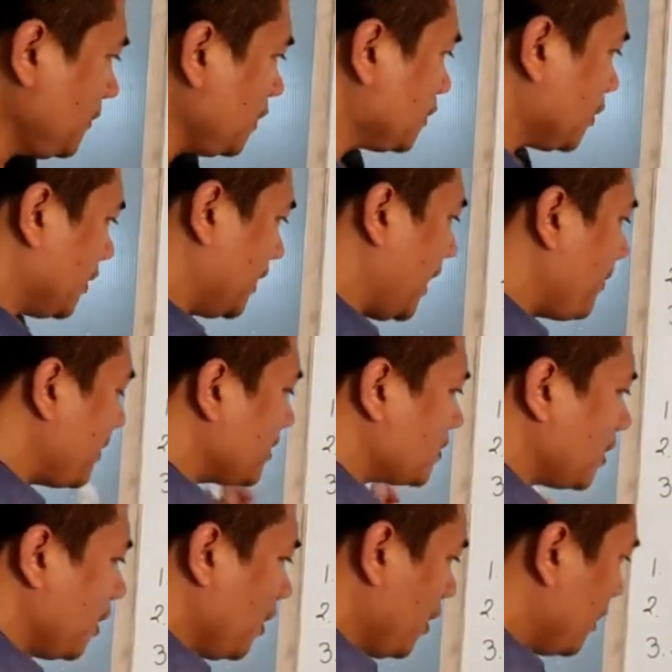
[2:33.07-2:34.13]
So that means
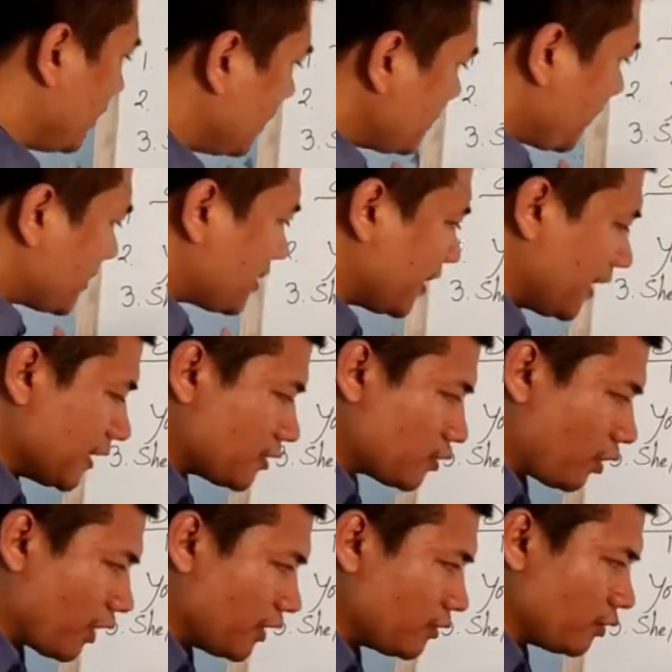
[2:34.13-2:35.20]
this person is
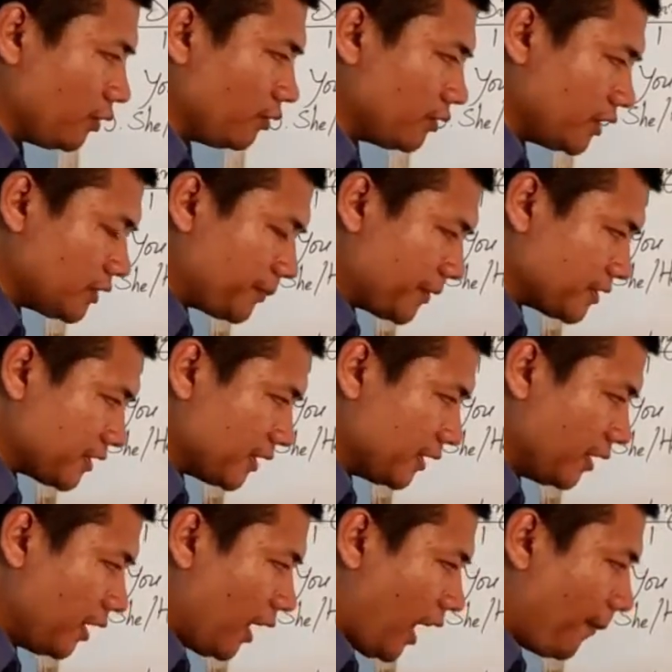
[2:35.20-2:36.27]
talking to this person.
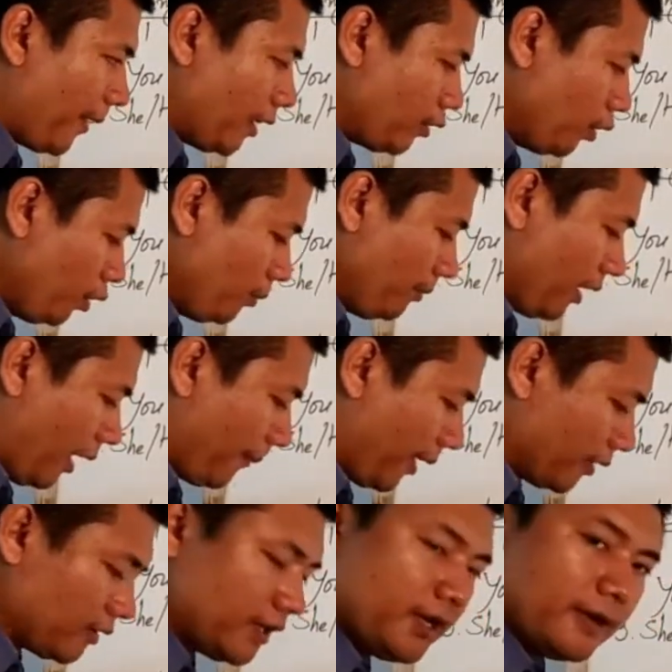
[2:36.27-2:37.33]
About who?
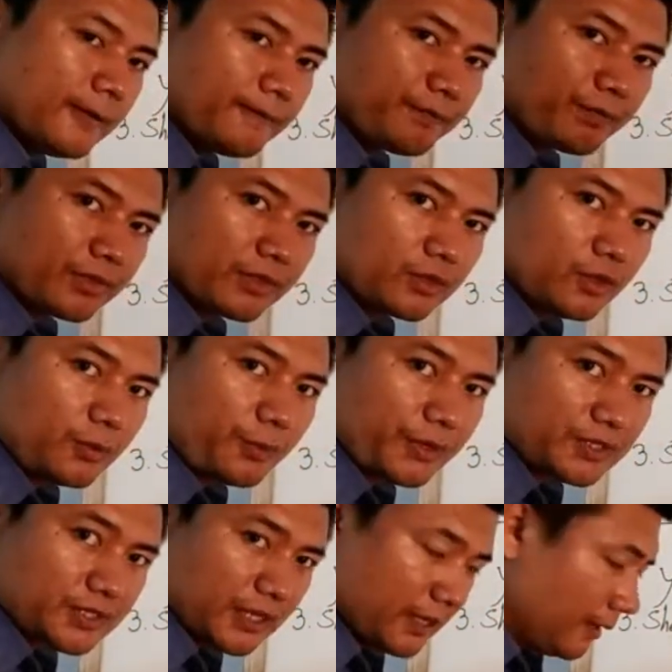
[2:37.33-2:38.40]
About the third
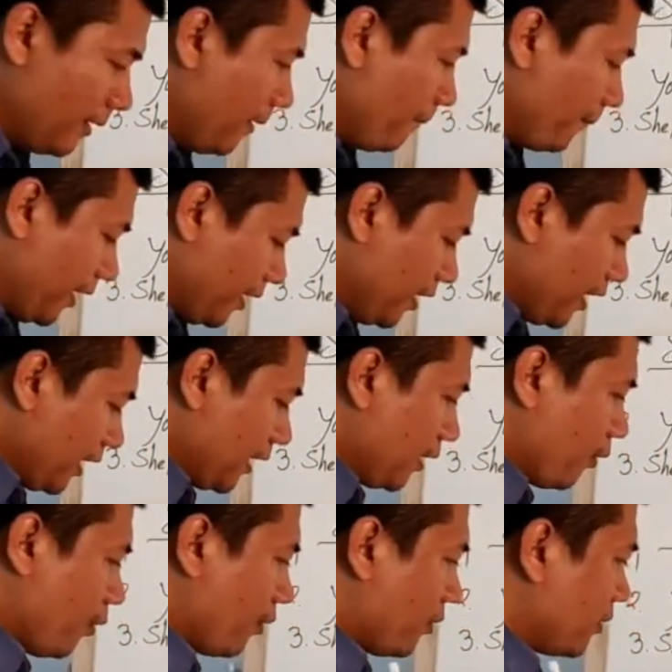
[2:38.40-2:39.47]
person. But
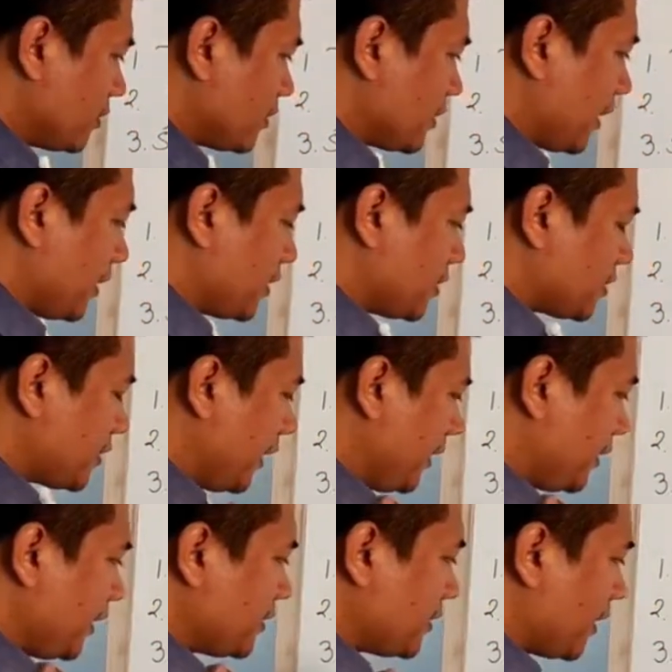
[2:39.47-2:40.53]
see,
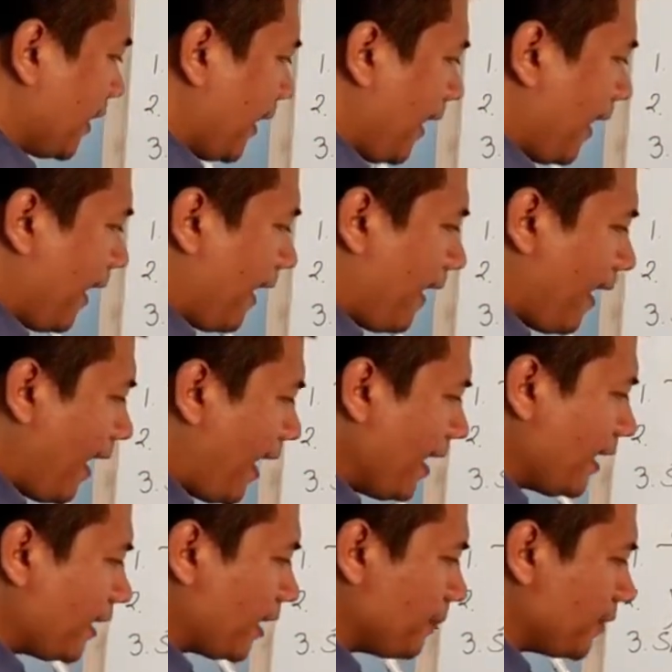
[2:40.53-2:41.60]
this I
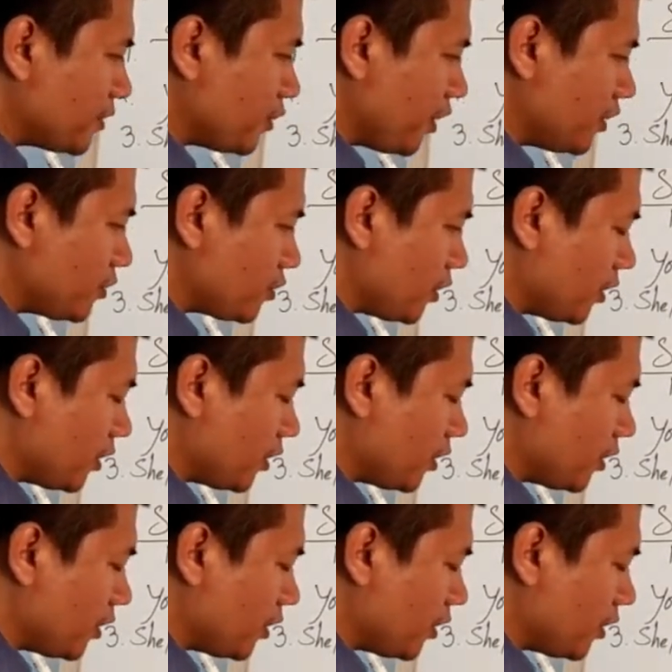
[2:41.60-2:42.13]
can be changed.